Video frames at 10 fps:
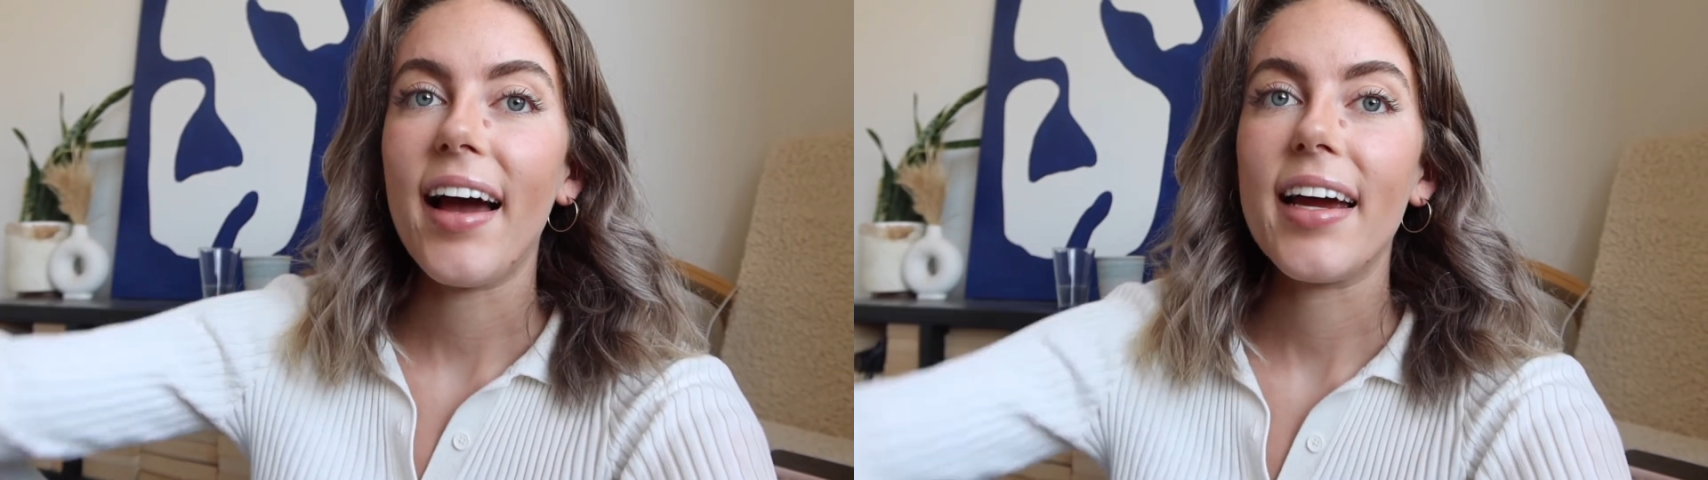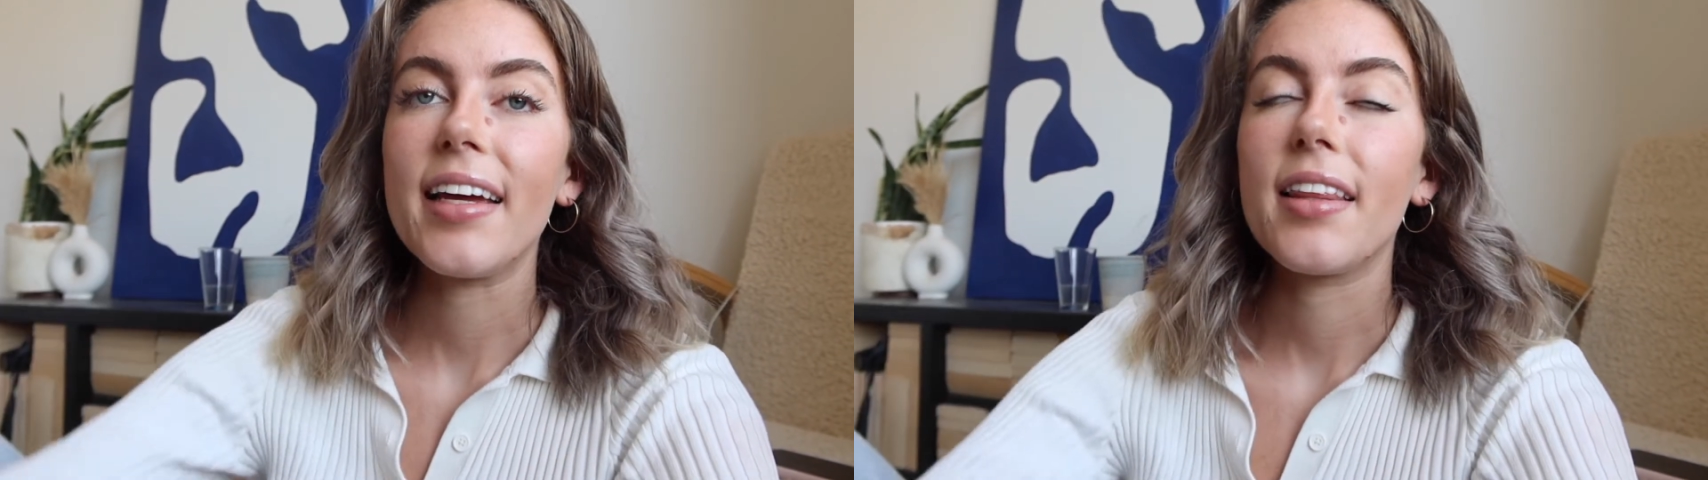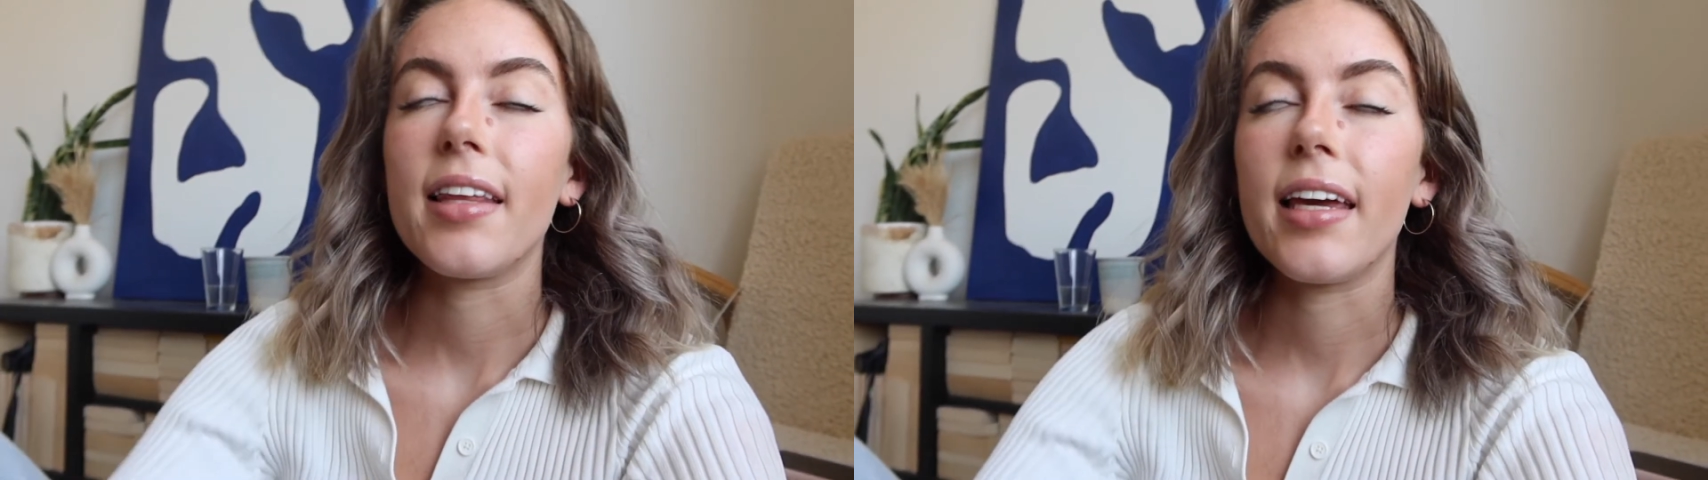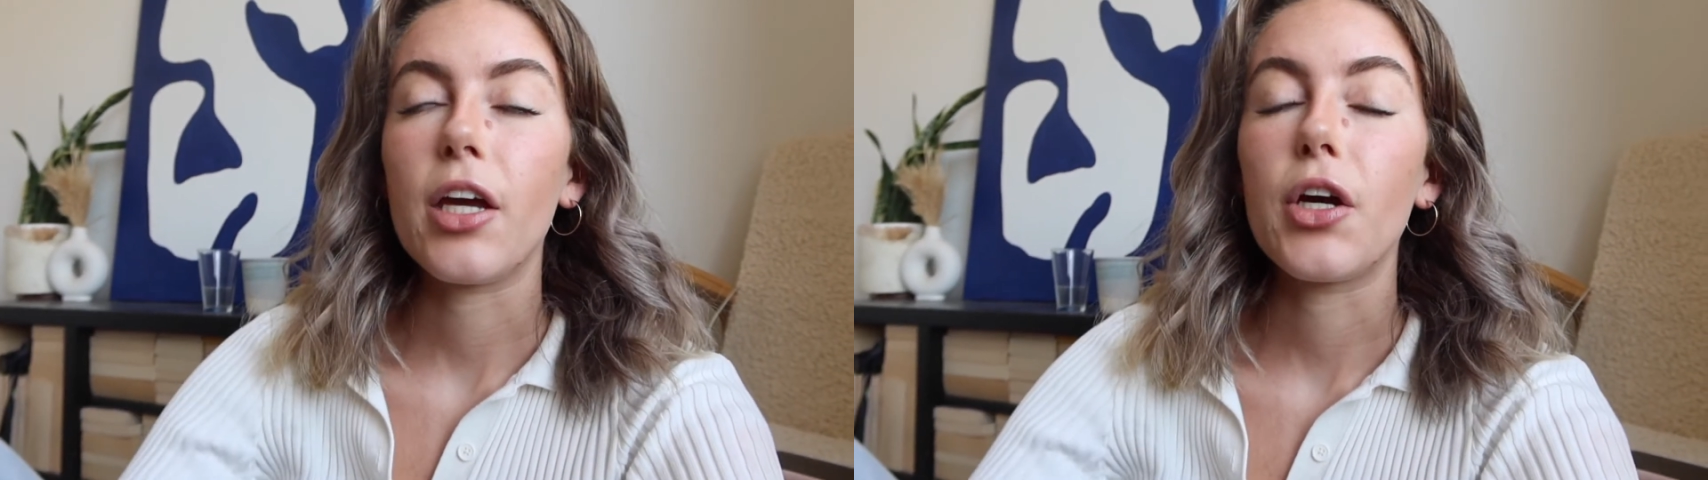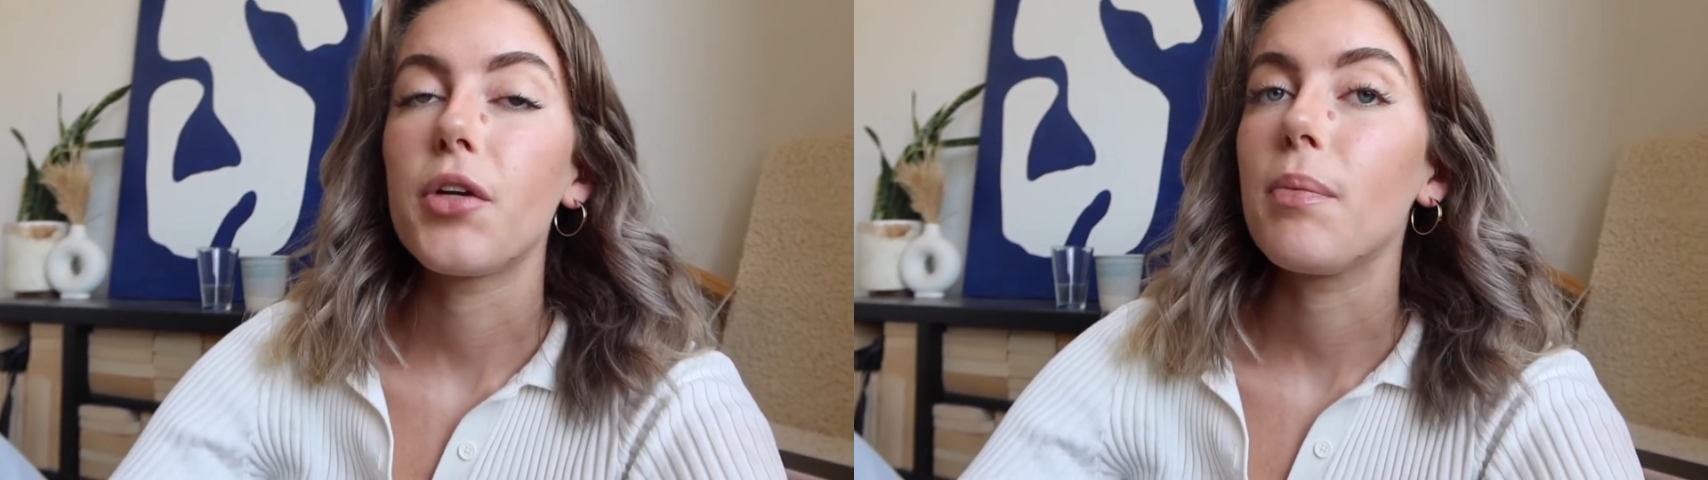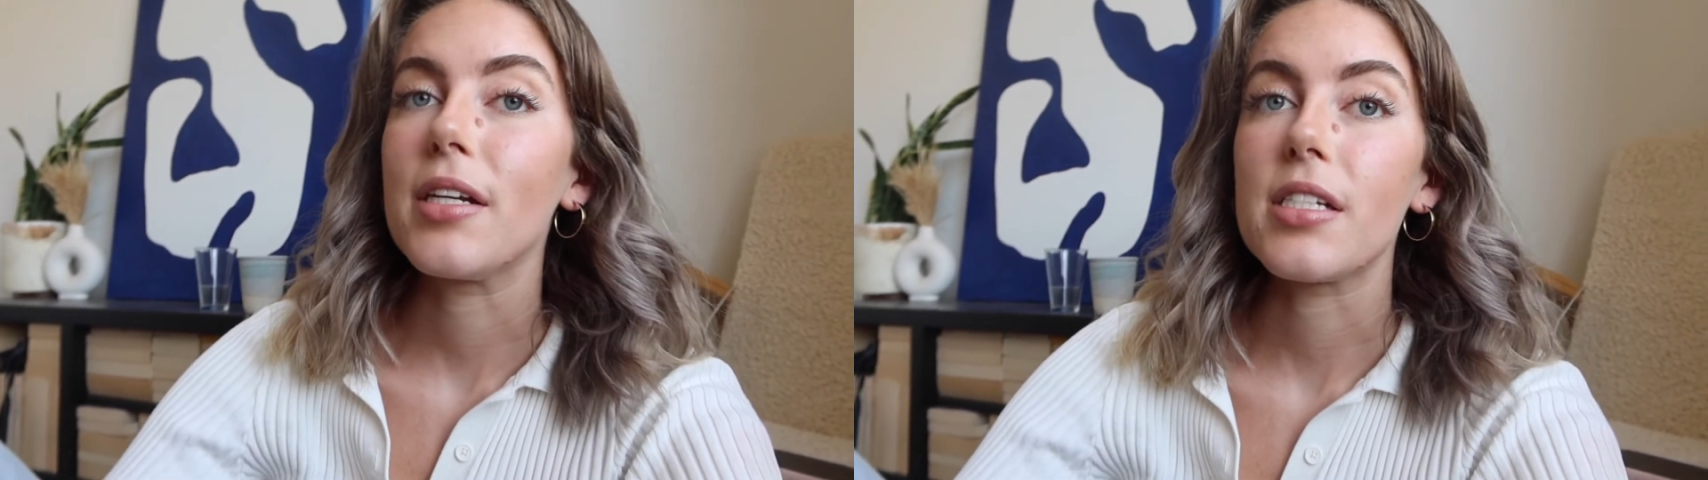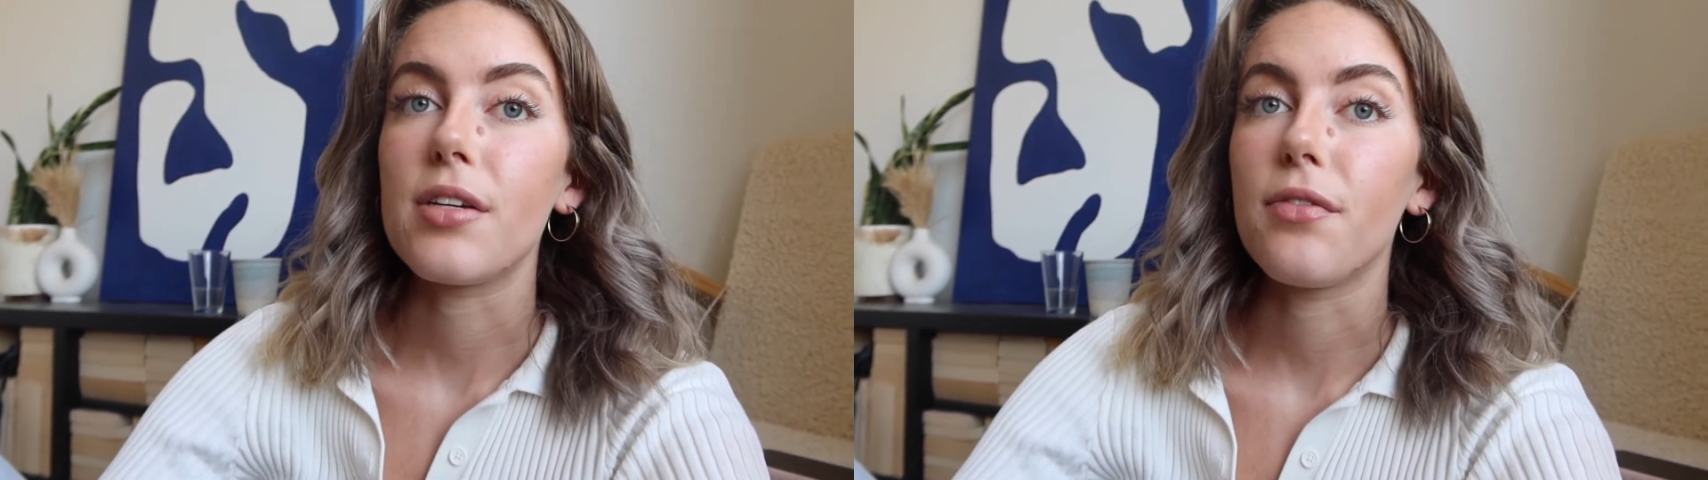I think it could be just a